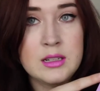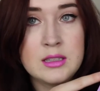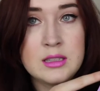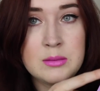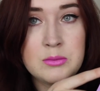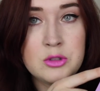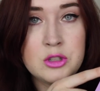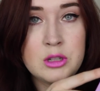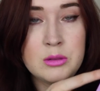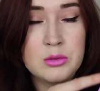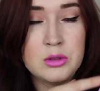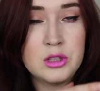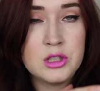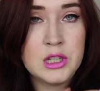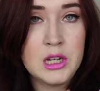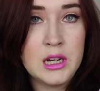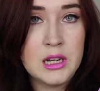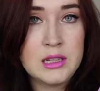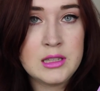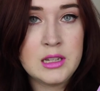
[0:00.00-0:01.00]
some shimmer
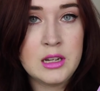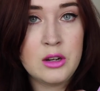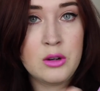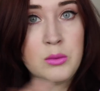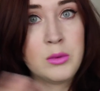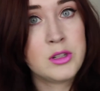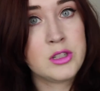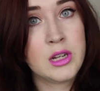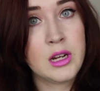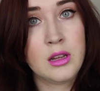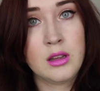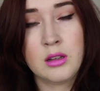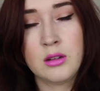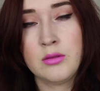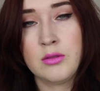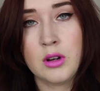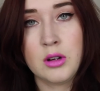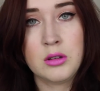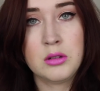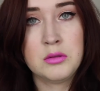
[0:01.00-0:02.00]
shades here, which I love,
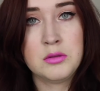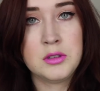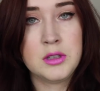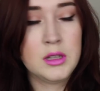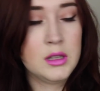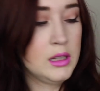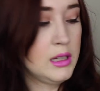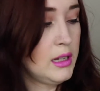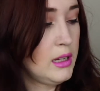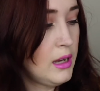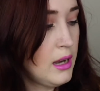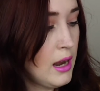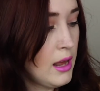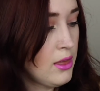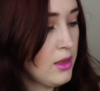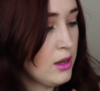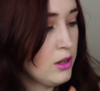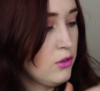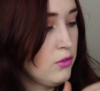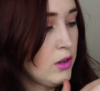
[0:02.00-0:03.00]
all over the lid, and
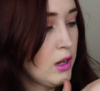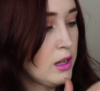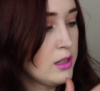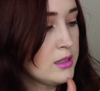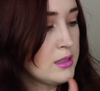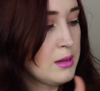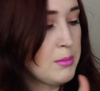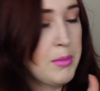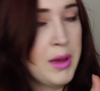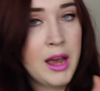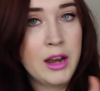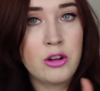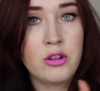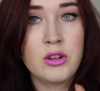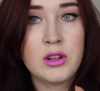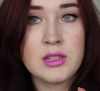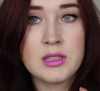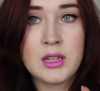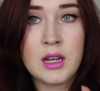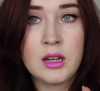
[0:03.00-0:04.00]
then you've got some matte
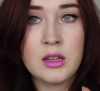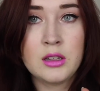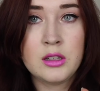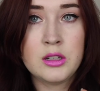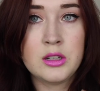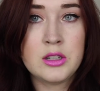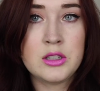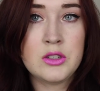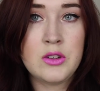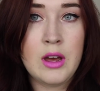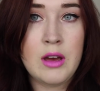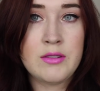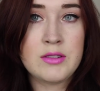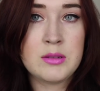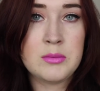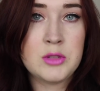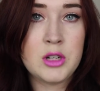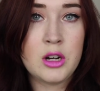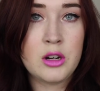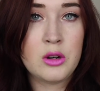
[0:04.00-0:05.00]
crease colors. You have
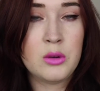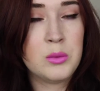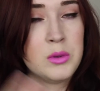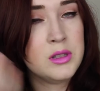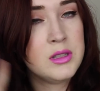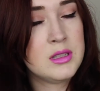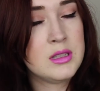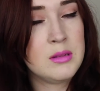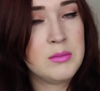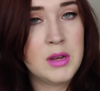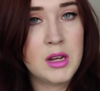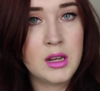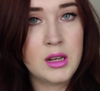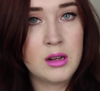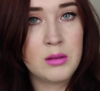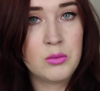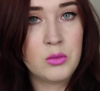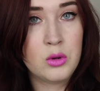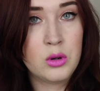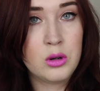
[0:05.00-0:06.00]
some darker ones to make it
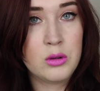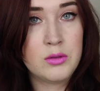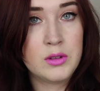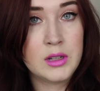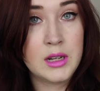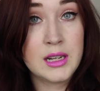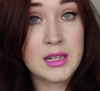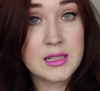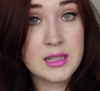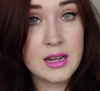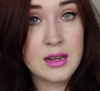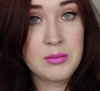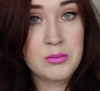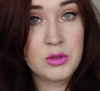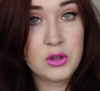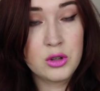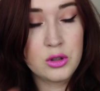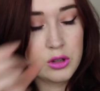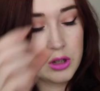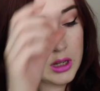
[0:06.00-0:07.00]
a more of a nighttime
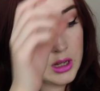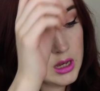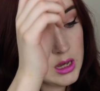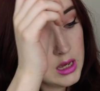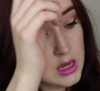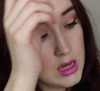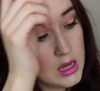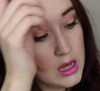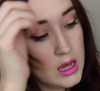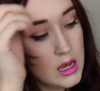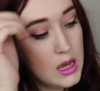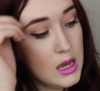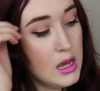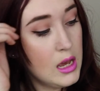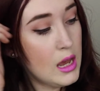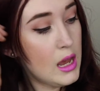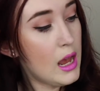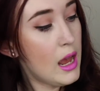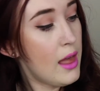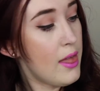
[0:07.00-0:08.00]
look.
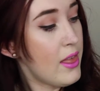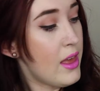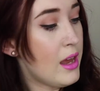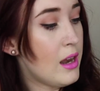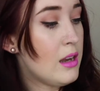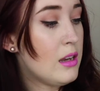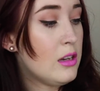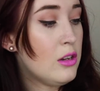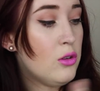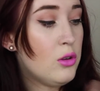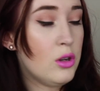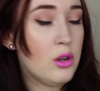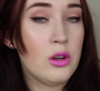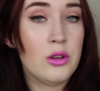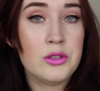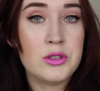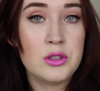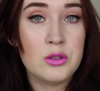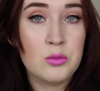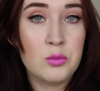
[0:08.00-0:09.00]
And then you can
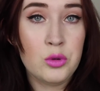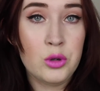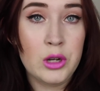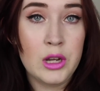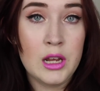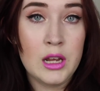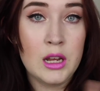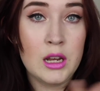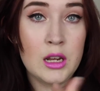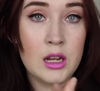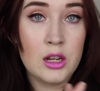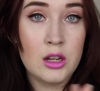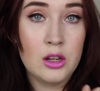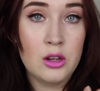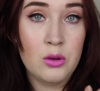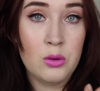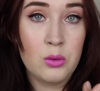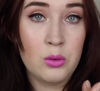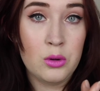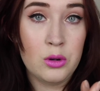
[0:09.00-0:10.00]
also put in
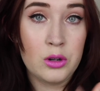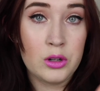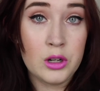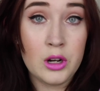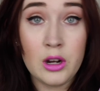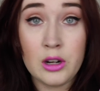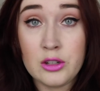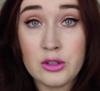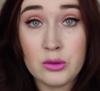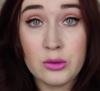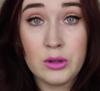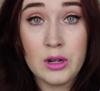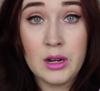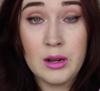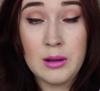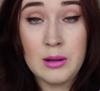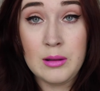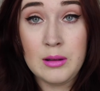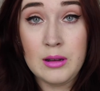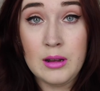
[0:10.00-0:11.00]
your contour
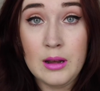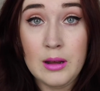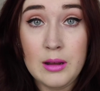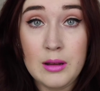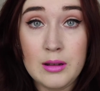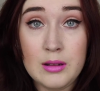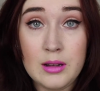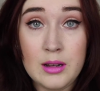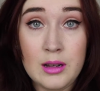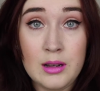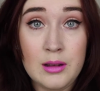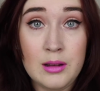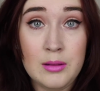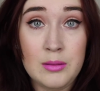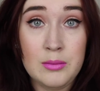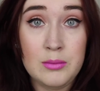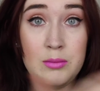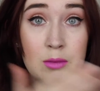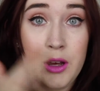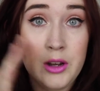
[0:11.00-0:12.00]
and
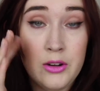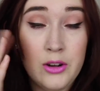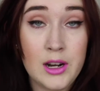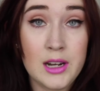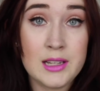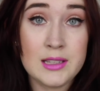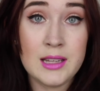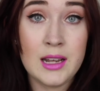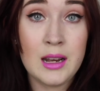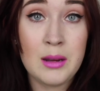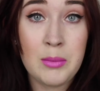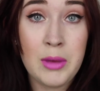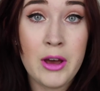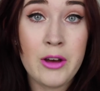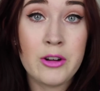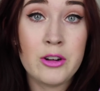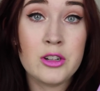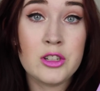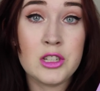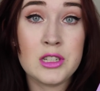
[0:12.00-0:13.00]
under eye setting
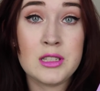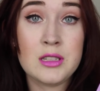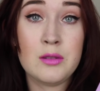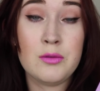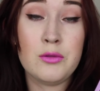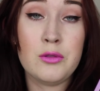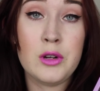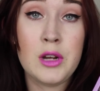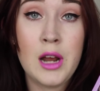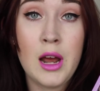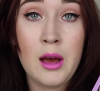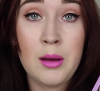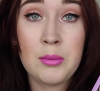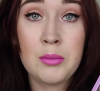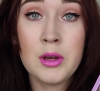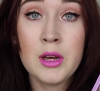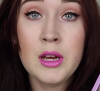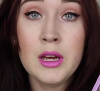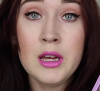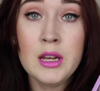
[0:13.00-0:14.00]
powder just to free up
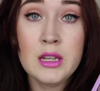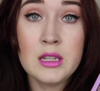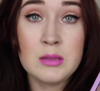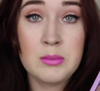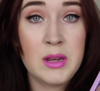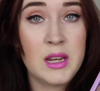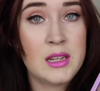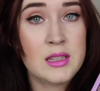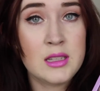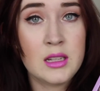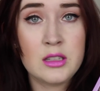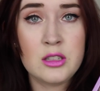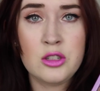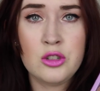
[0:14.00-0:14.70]
space. That's